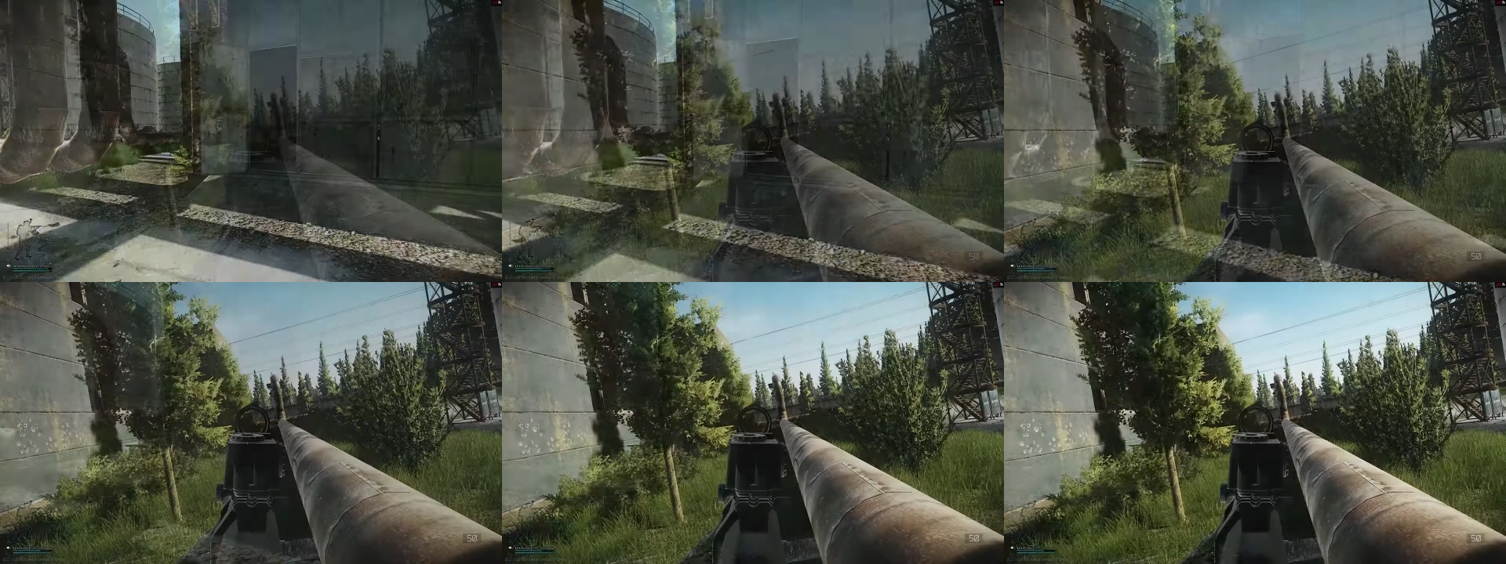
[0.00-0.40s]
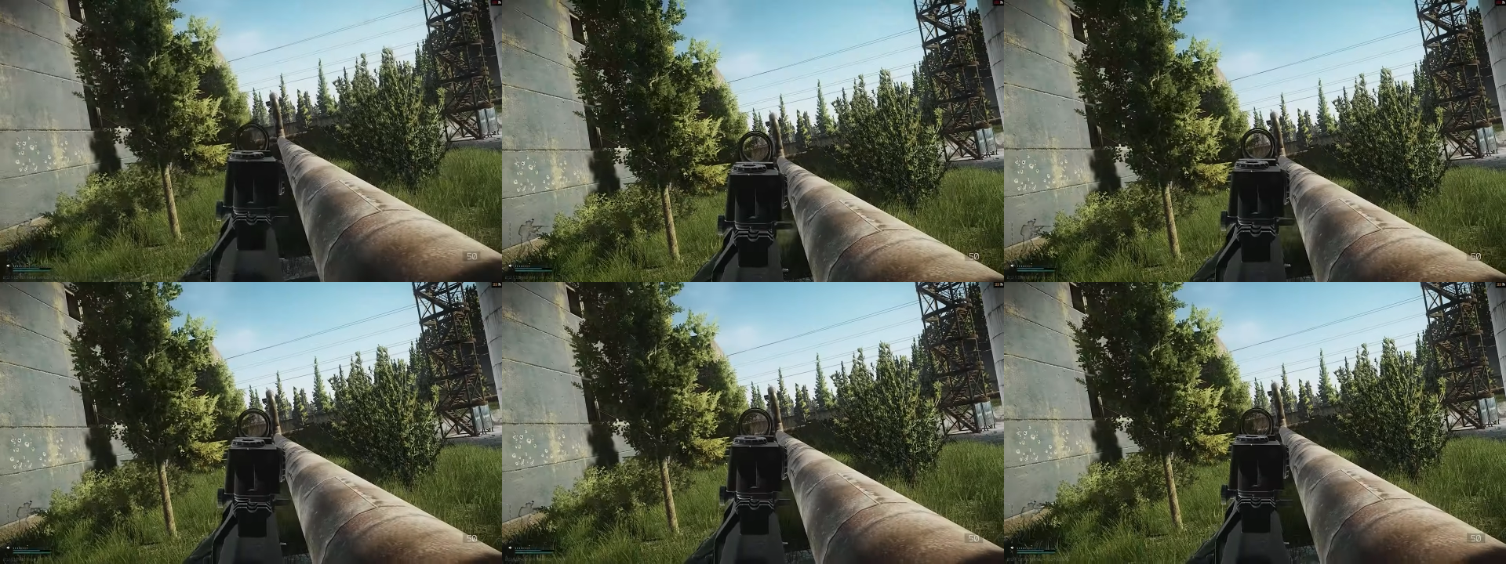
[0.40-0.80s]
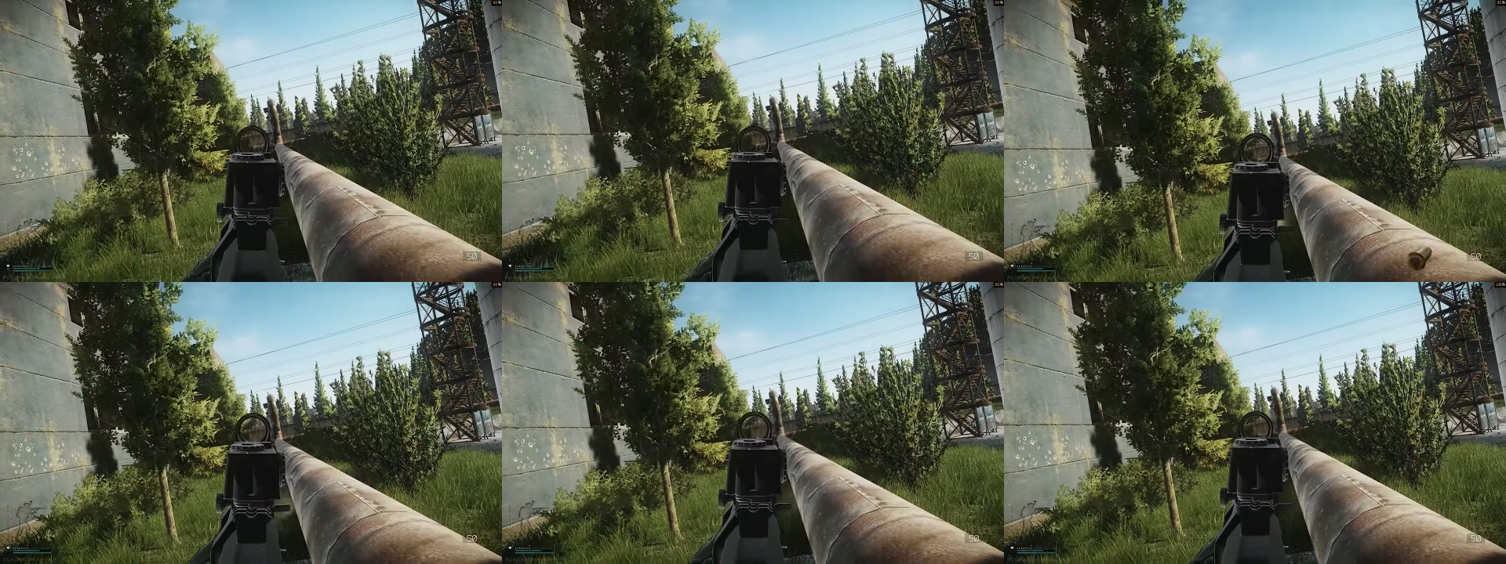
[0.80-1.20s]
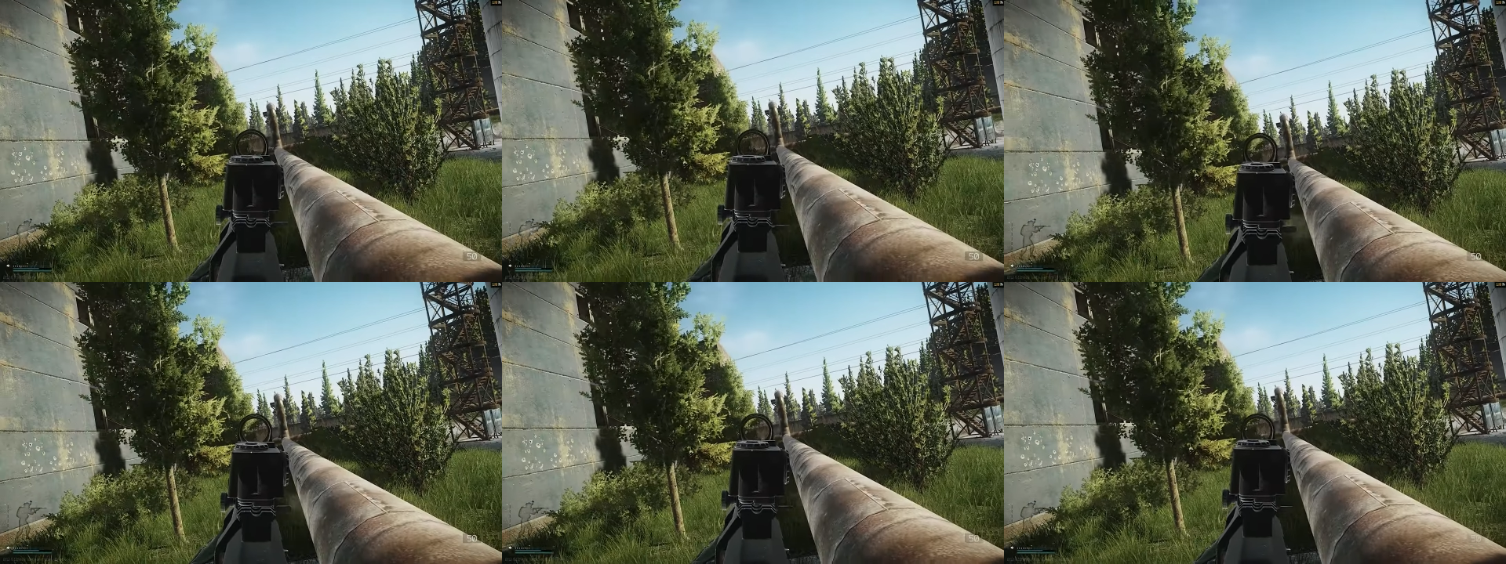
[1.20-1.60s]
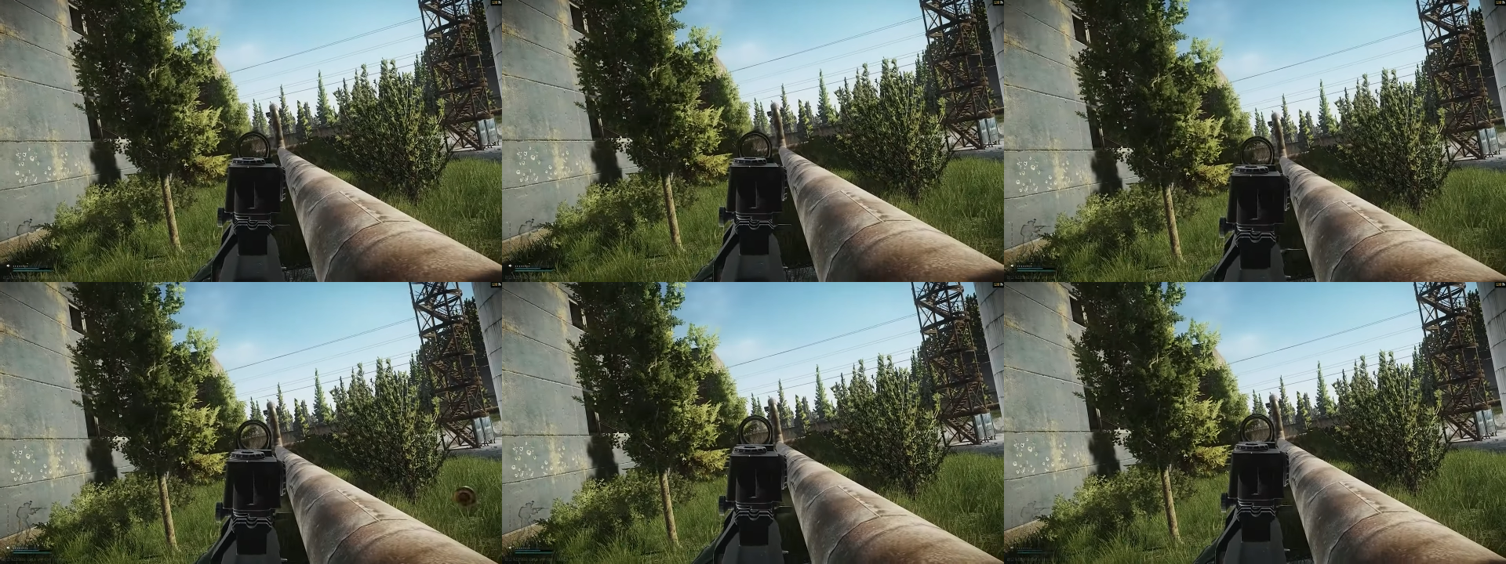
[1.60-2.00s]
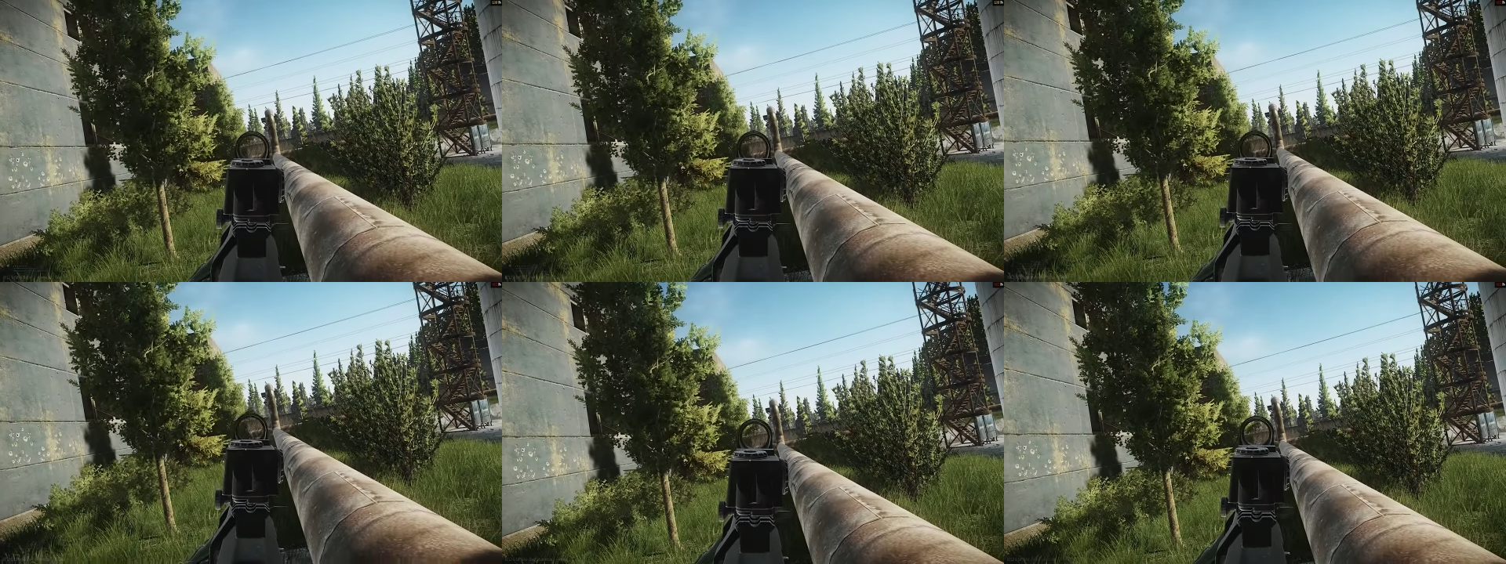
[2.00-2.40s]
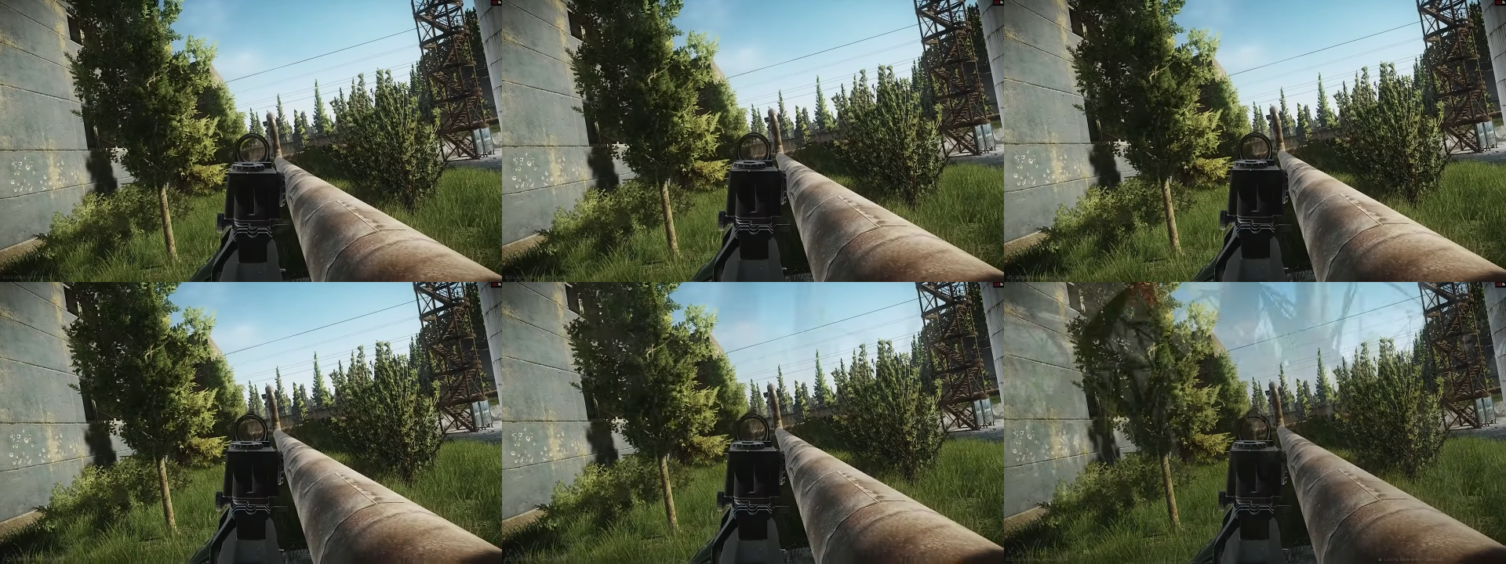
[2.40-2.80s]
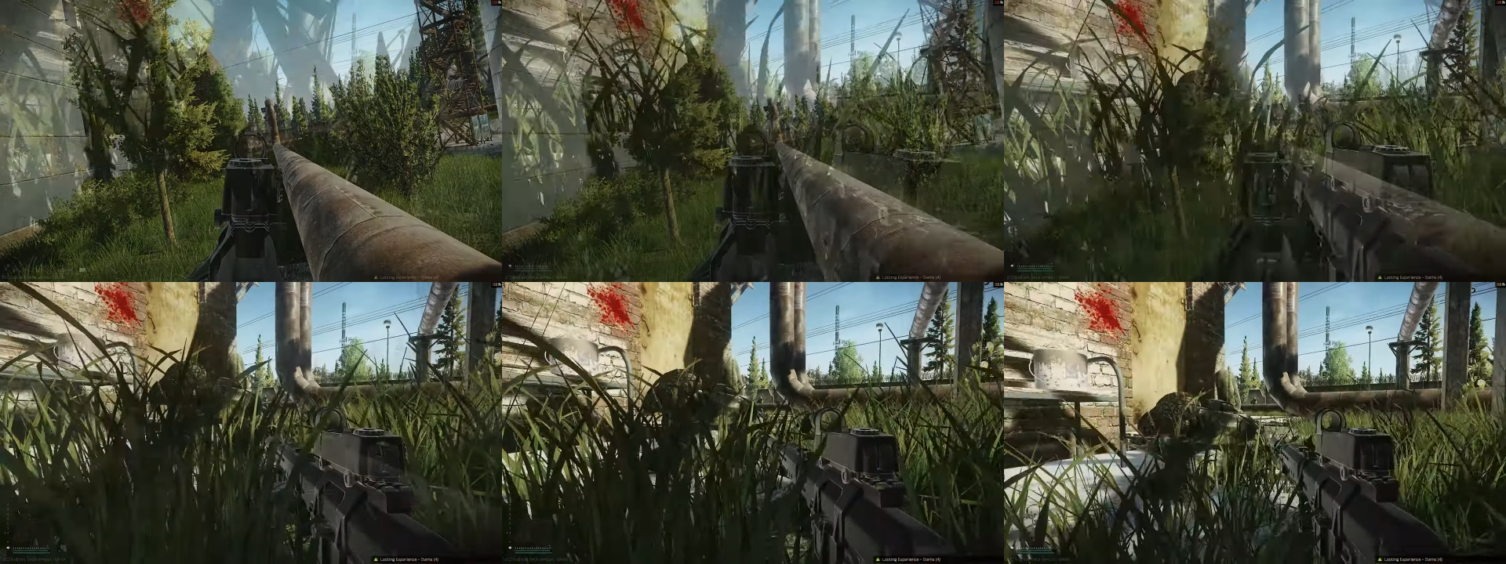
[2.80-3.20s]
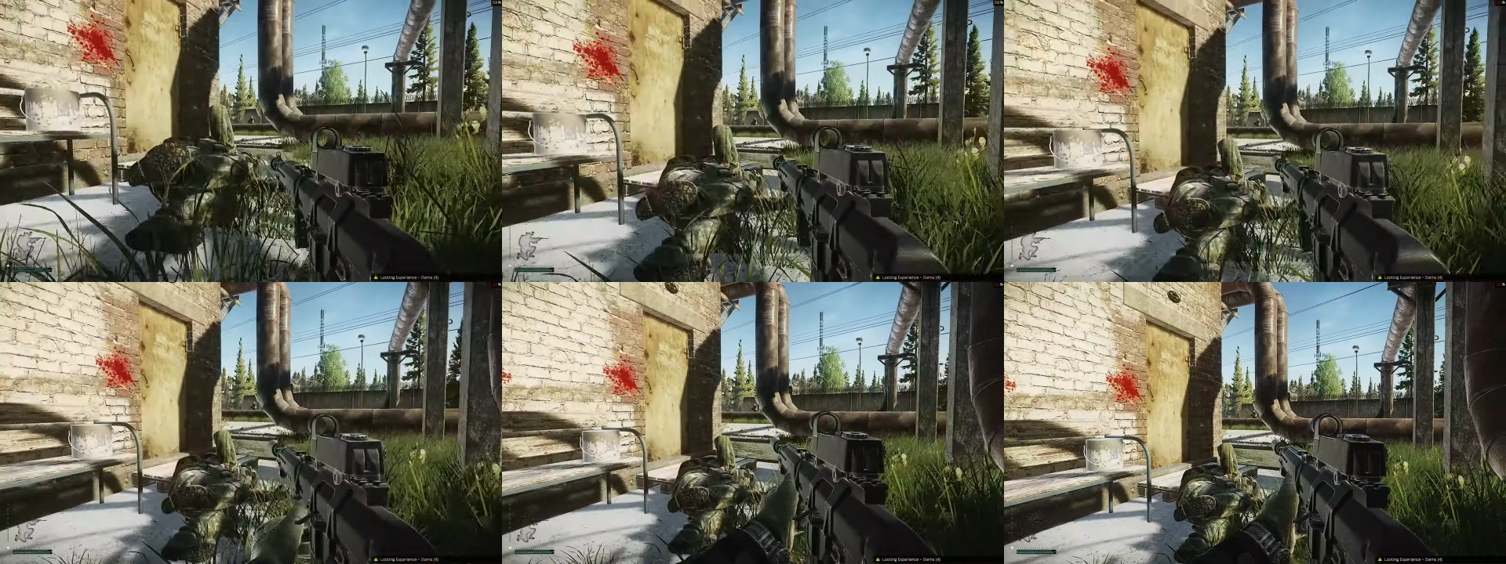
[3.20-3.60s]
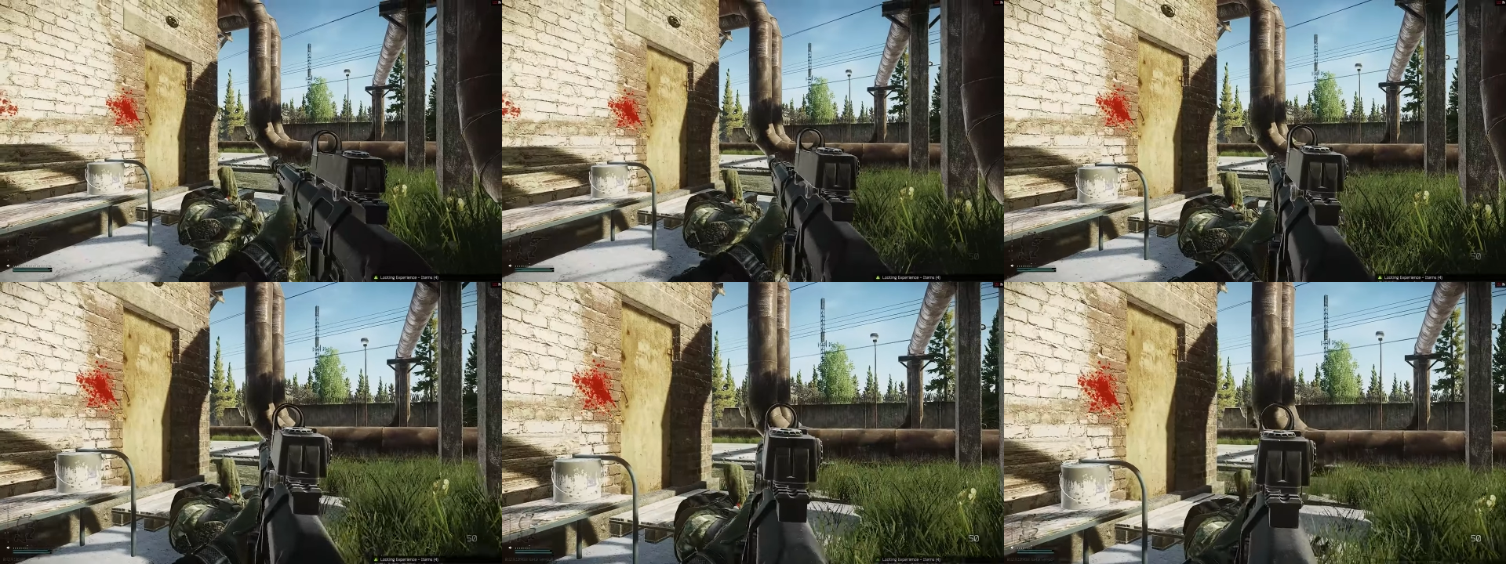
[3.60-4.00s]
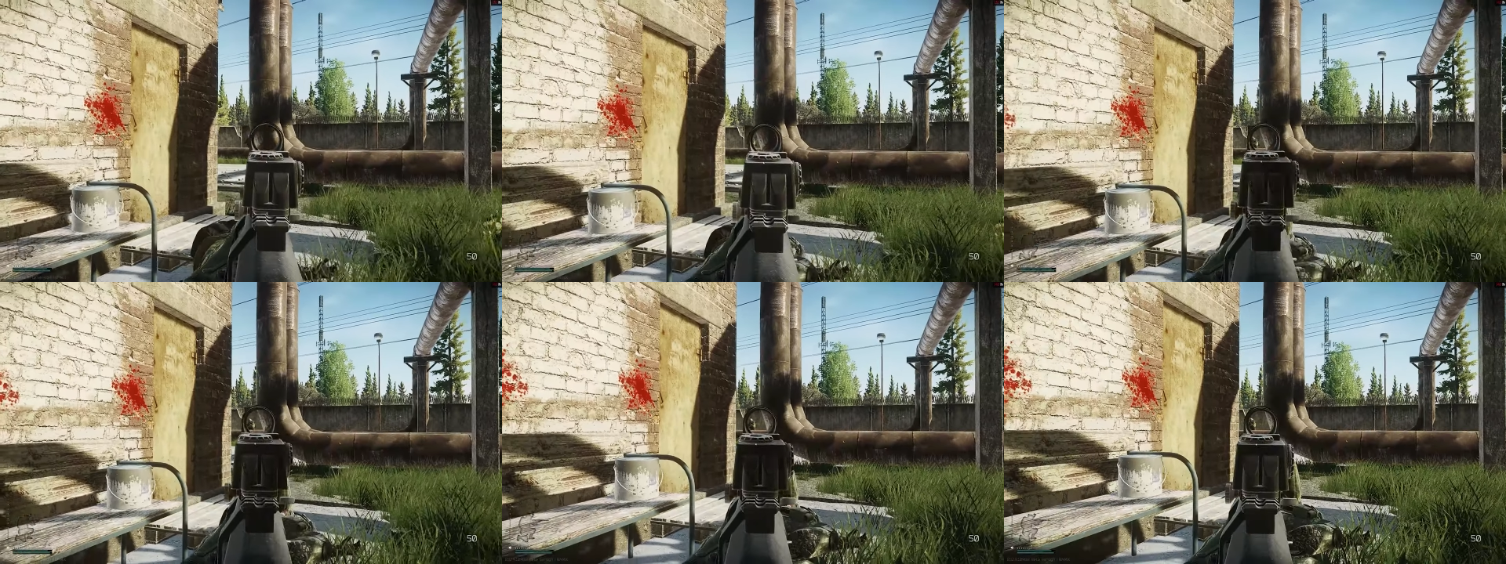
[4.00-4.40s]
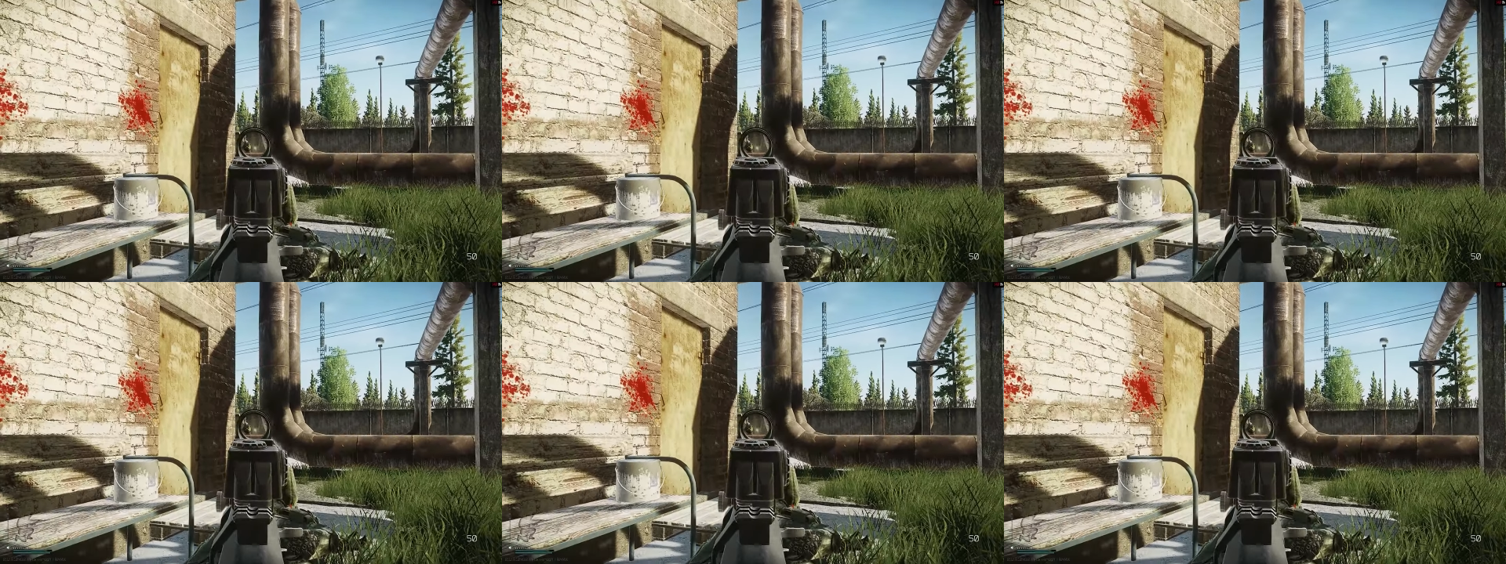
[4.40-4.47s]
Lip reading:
Nobody's mouth can be seen.